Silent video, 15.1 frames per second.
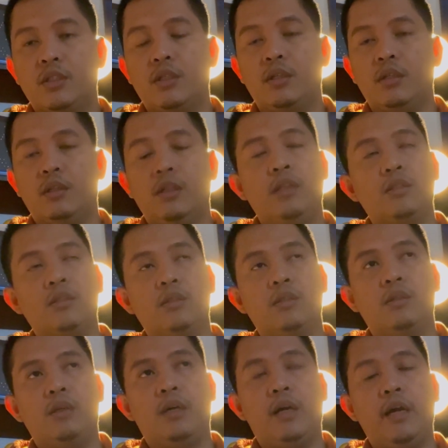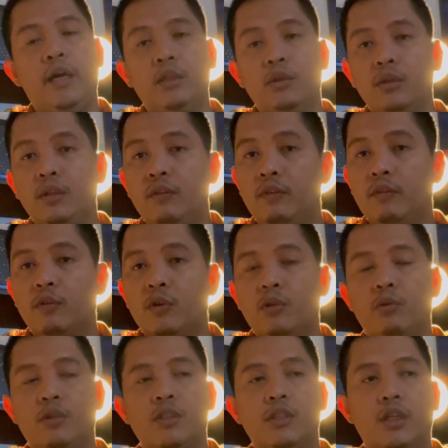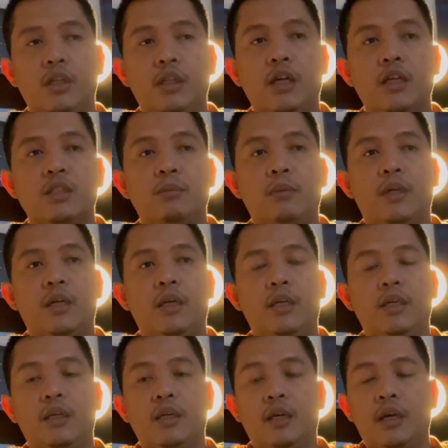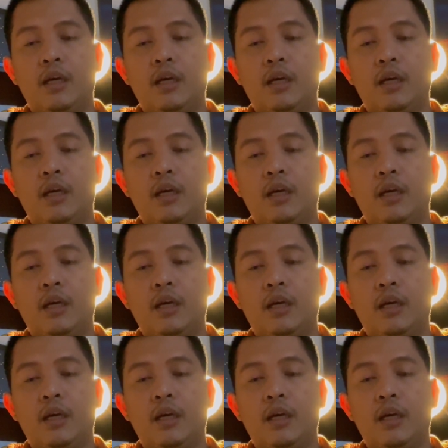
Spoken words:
not. I had to leave before it was sterilized, but I